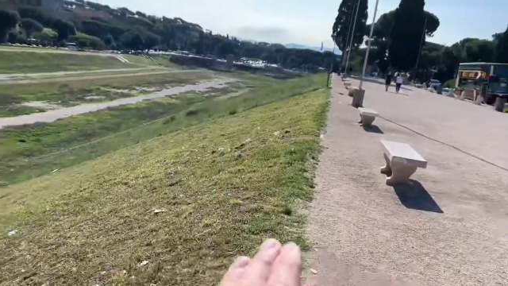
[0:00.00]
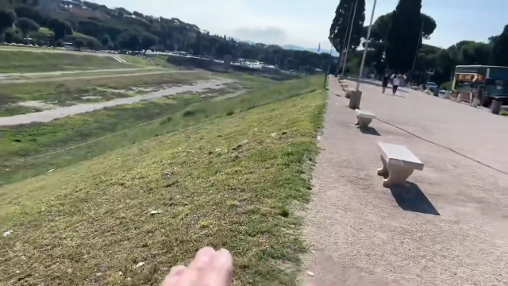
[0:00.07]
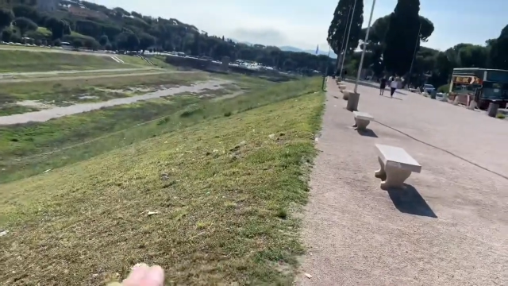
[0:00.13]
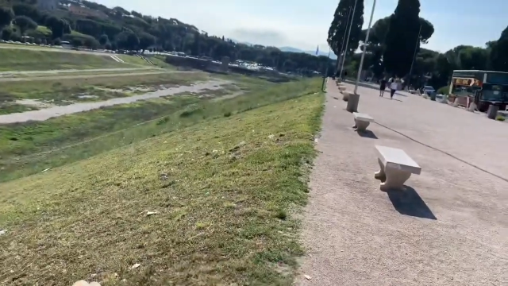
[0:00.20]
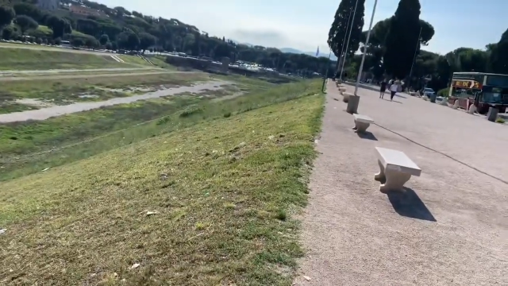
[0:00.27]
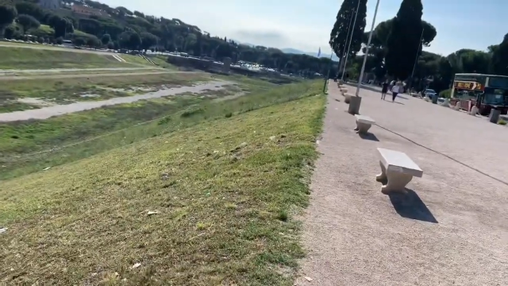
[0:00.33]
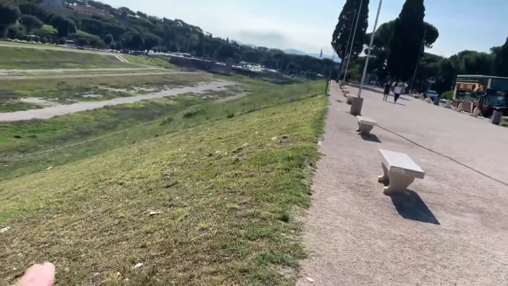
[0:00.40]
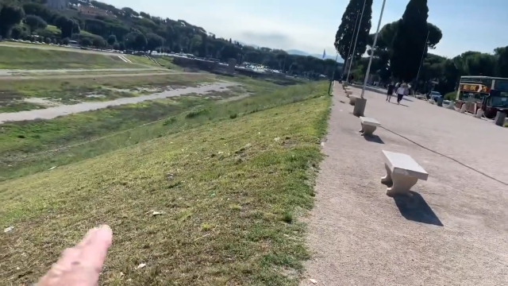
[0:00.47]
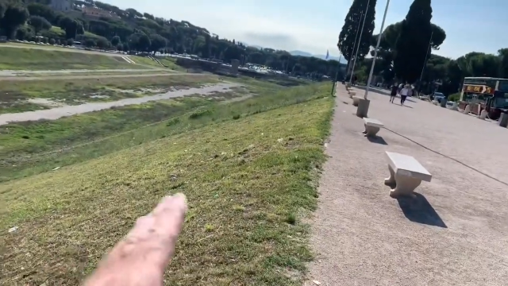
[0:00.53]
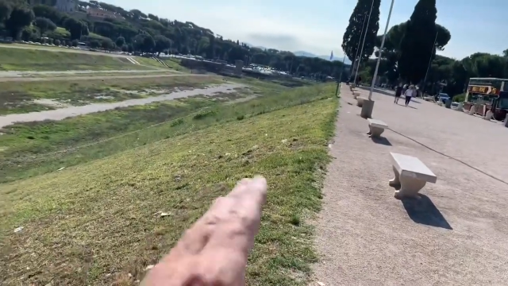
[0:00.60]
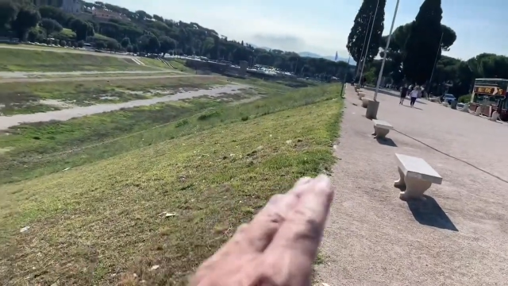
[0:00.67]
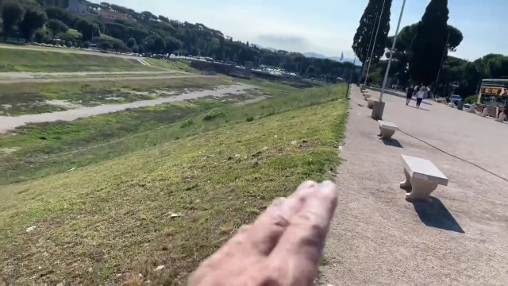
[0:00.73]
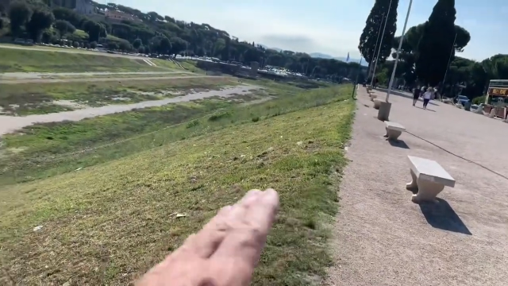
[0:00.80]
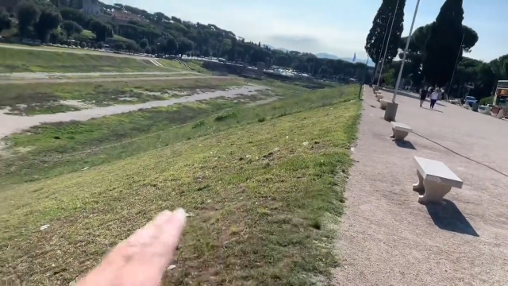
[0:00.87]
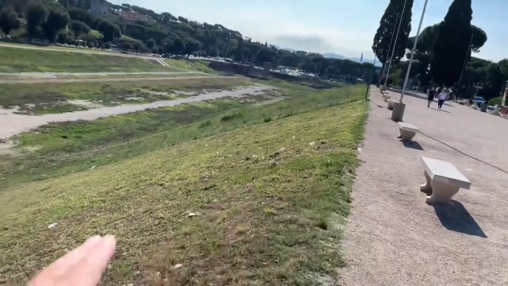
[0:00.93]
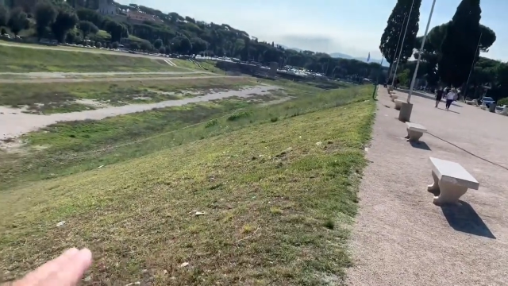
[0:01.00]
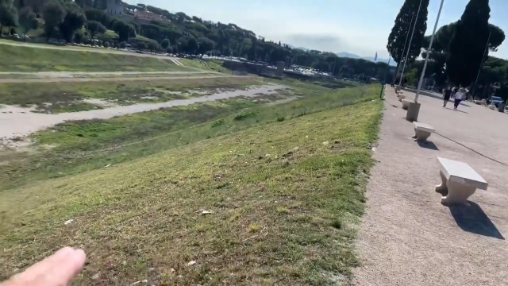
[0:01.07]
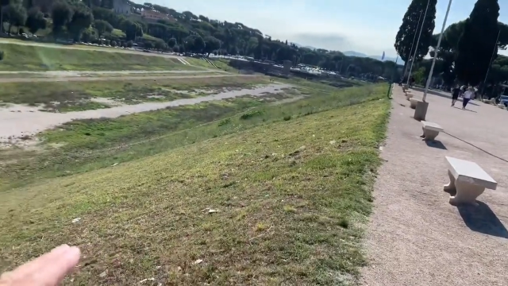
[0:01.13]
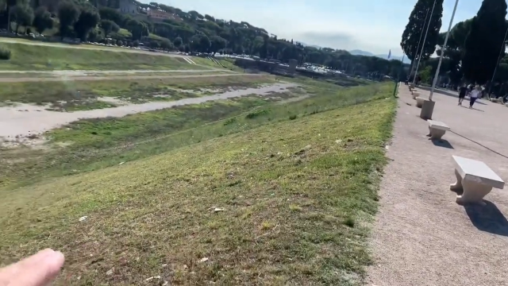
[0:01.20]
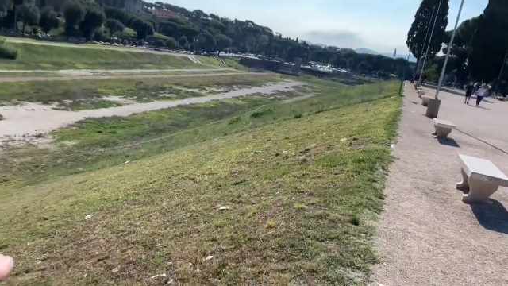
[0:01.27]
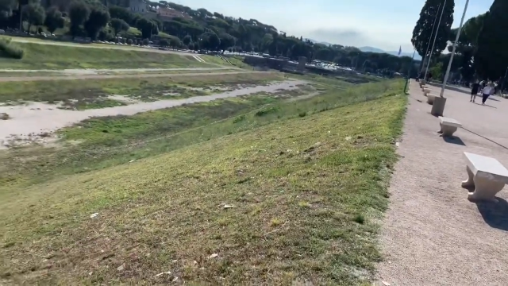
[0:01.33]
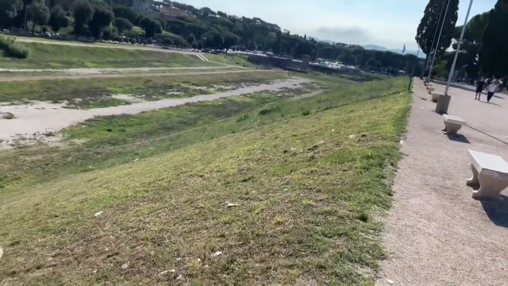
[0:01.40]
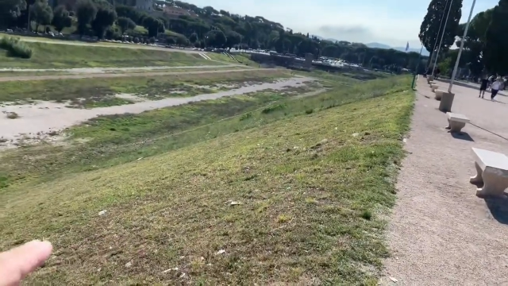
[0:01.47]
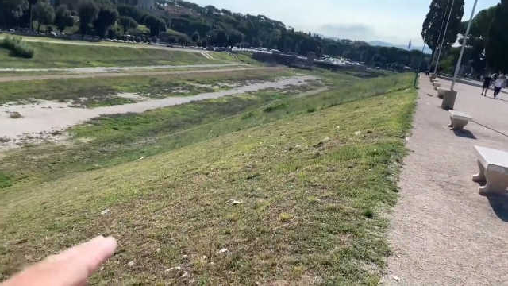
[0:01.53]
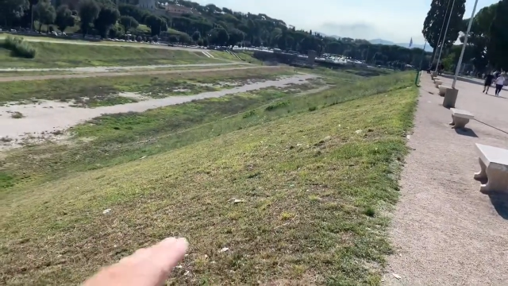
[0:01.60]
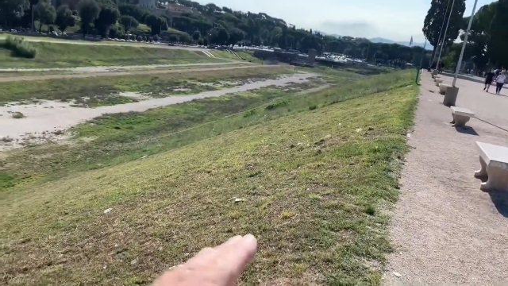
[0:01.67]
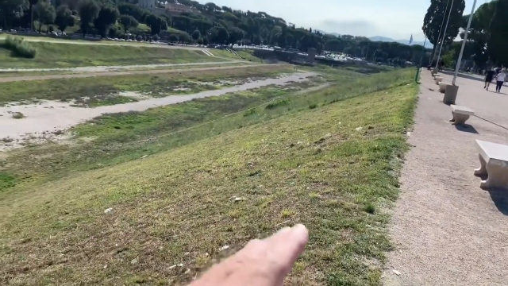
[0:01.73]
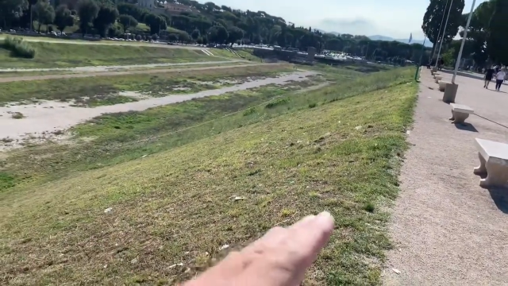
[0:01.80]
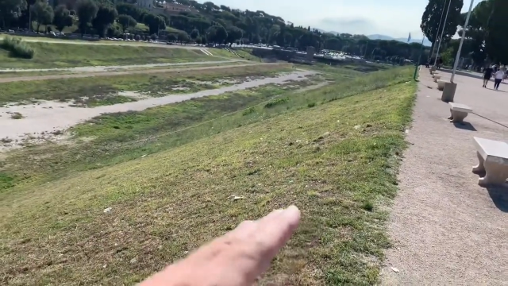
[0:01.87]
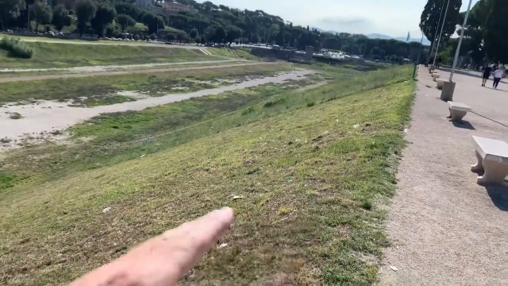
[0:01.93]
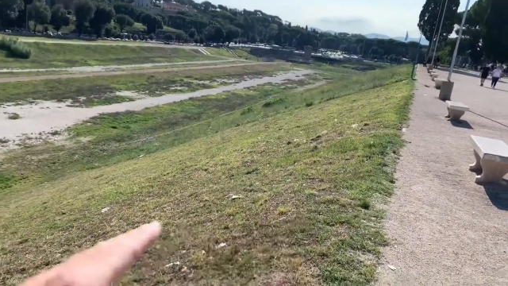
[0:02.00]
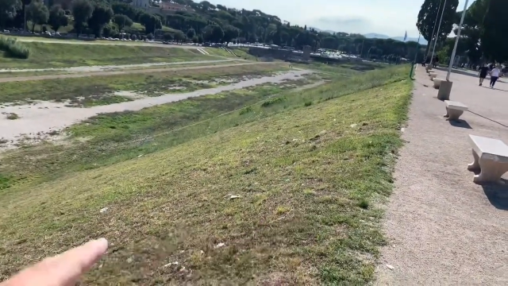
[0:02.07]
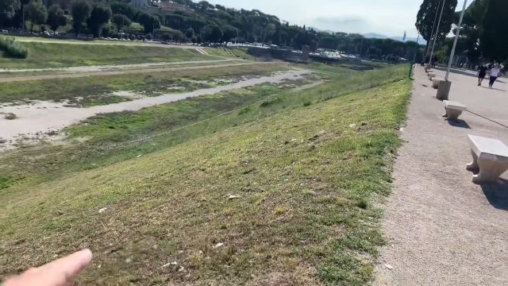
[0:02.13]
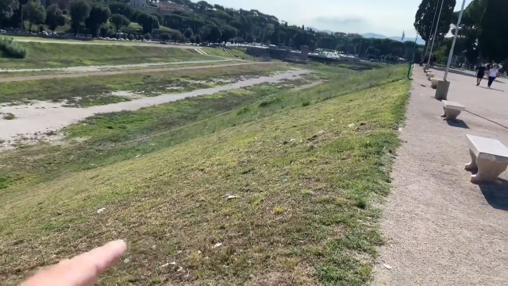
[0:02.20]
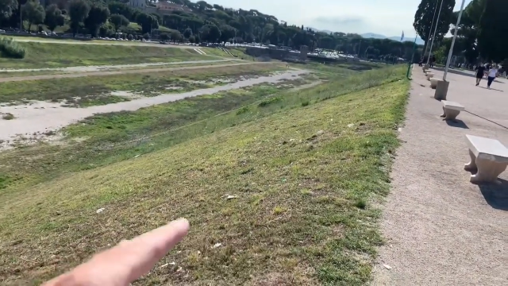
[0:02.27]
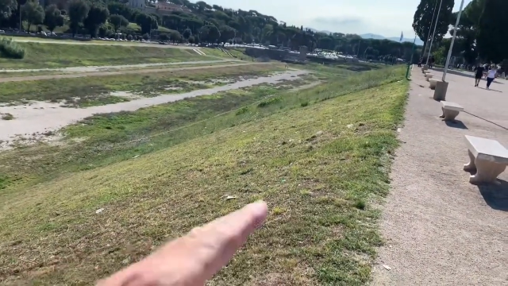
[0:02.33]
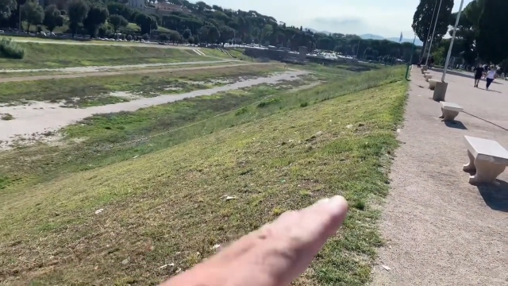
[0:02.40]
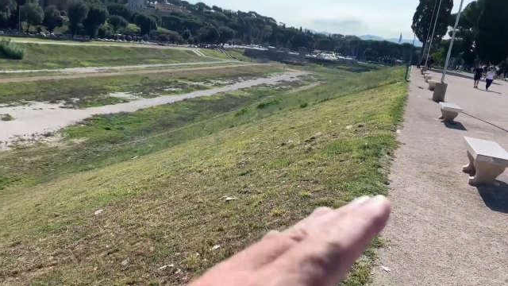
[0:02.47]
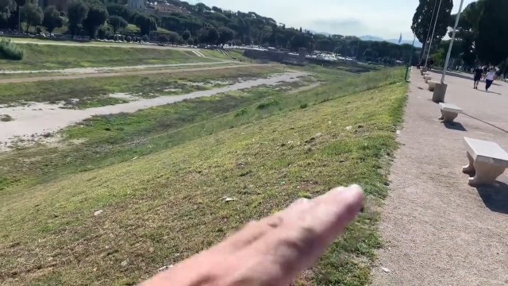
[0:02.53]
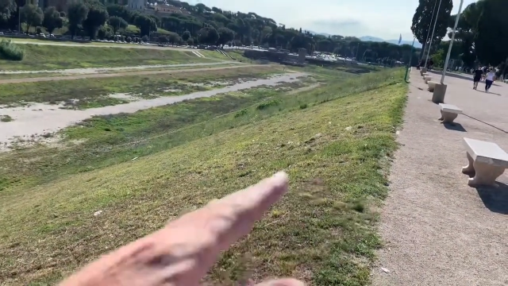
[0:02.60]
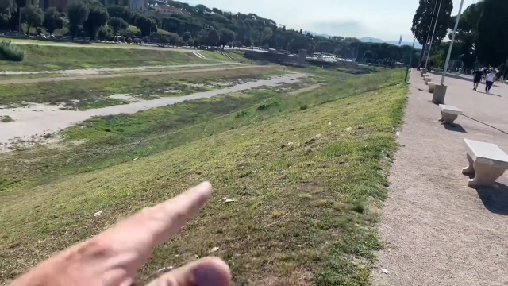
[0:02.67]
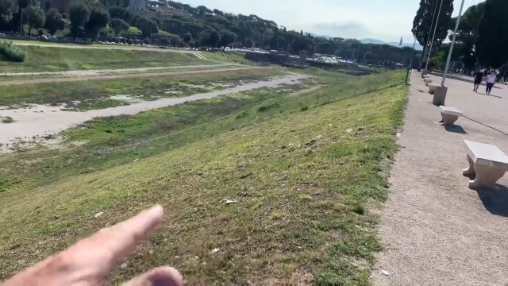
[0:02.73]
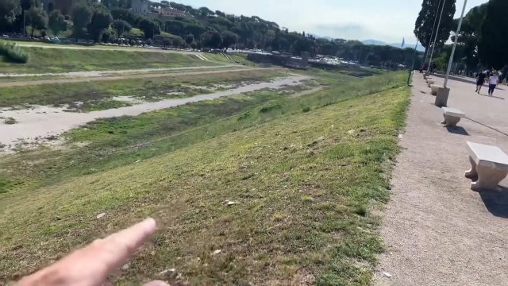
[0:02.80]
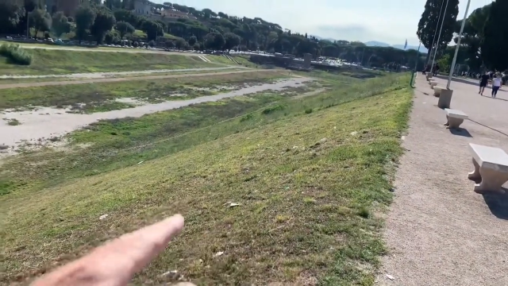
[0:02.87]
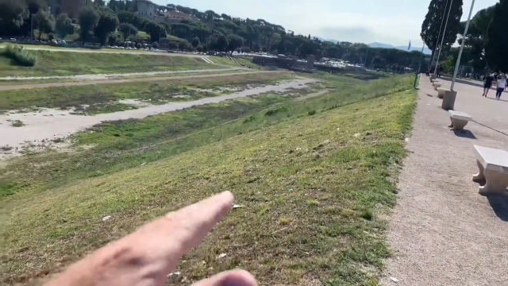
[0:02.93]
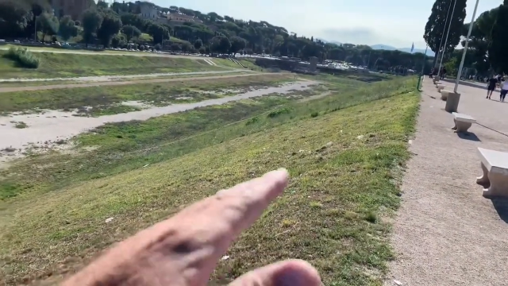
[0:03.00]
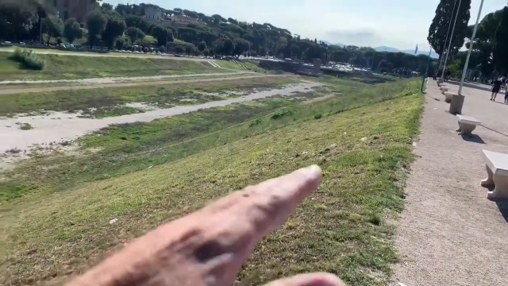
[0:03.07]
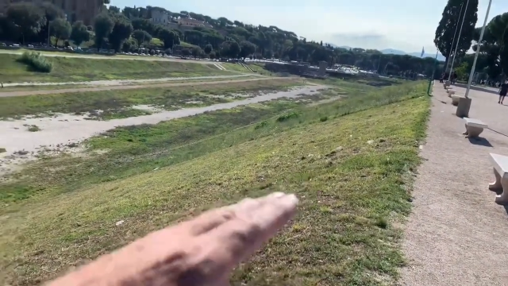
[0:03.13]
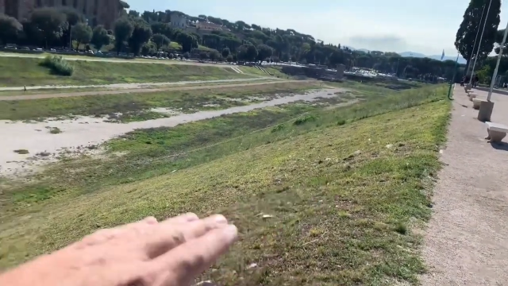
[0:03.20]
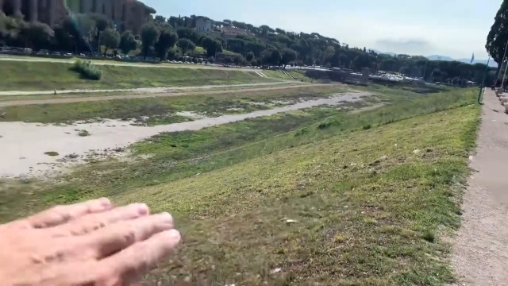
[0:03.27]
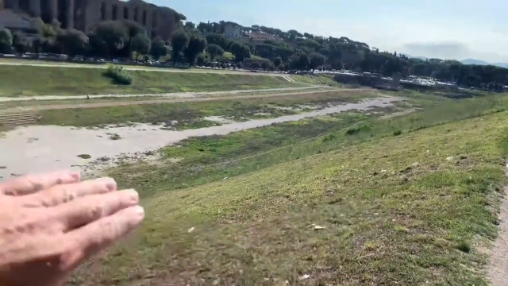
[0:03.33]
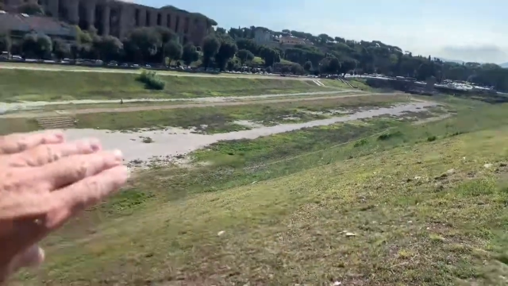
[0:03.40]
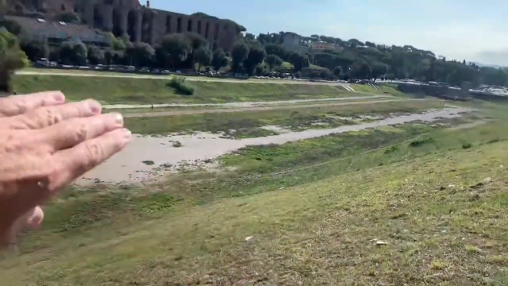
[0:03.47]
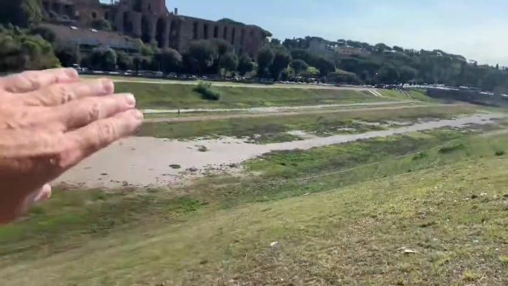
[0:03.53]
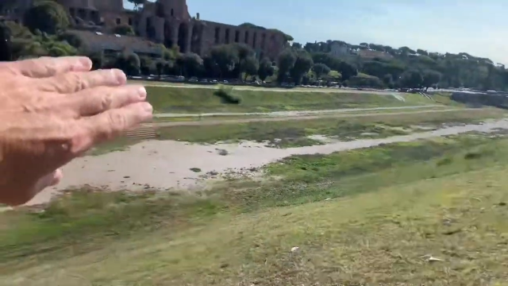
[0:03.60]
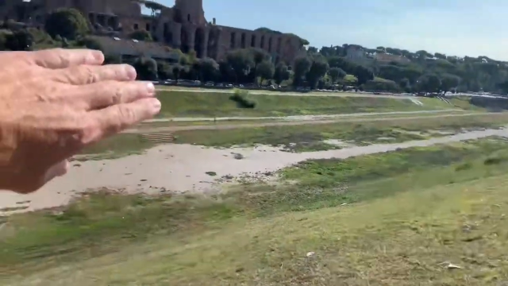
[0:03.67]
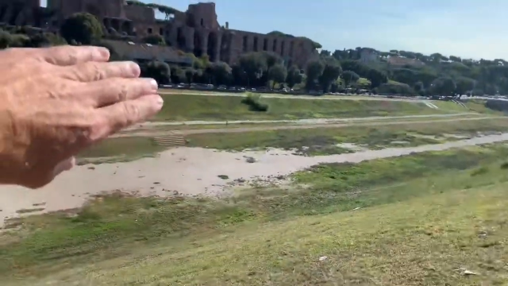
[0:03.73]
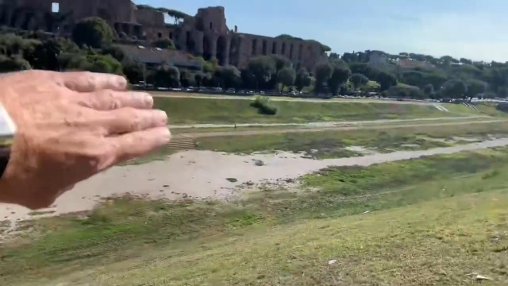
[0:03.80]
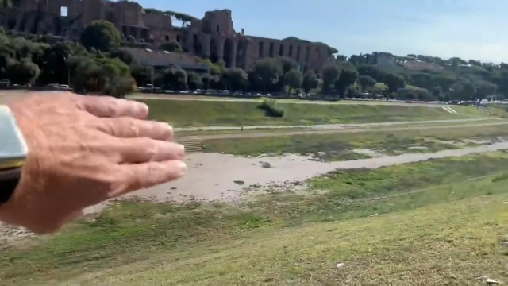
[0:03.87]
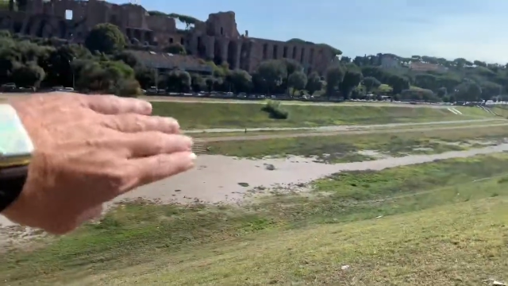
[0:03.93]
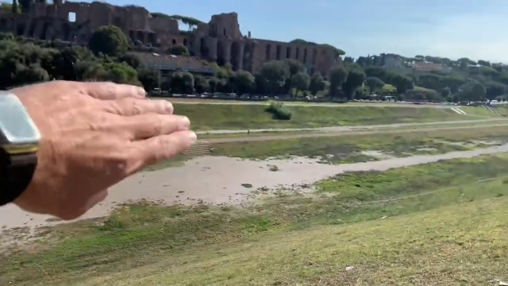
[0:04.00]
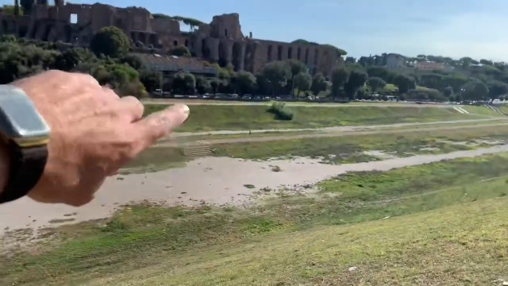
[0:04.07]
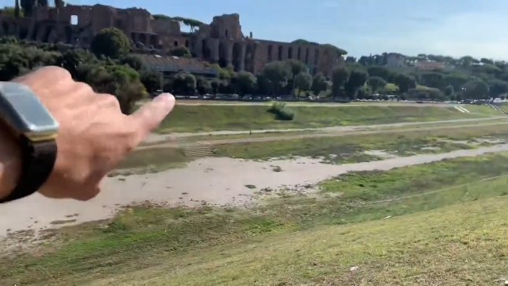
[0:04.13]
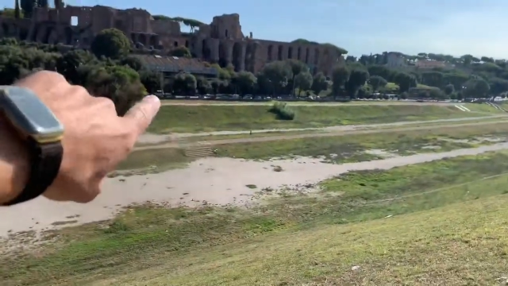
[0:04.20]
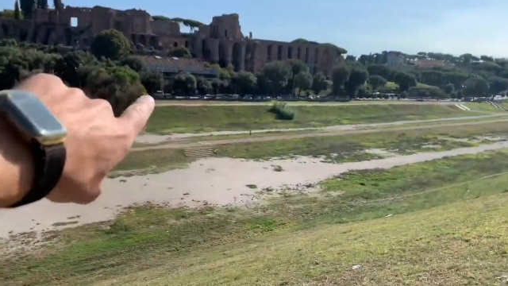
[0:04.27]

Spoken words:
Nobody's mouth can be seen.